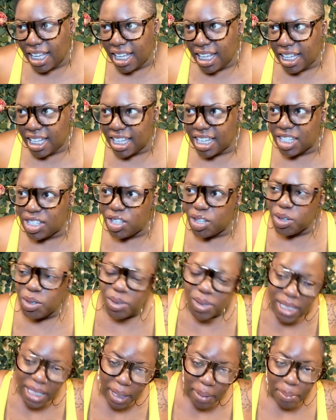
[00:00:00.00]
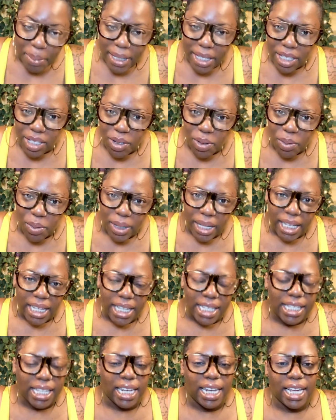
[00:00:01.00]
get too deep into it
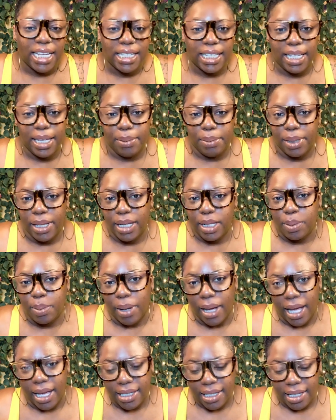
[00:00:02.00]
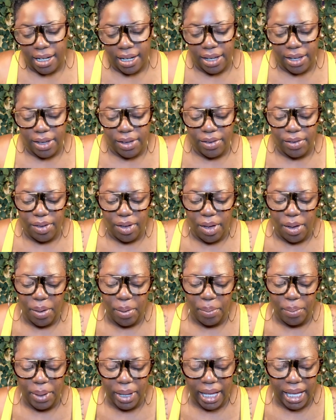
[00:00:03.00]
because I like to keep things positive,
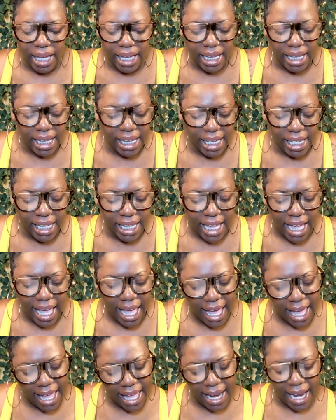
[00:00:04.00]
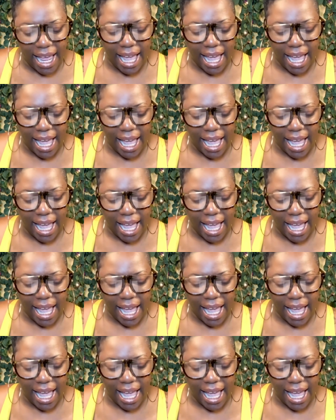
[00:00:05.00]
but he has